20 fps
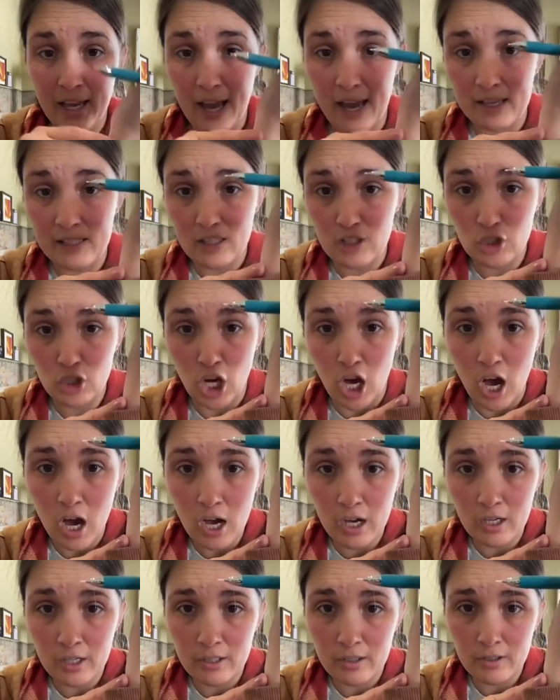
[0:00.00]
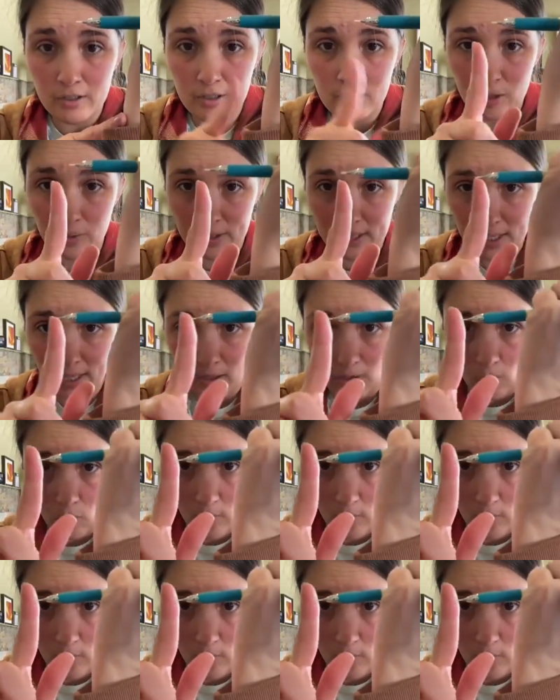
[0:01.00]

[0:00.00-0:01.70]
it has chalk. So it's like a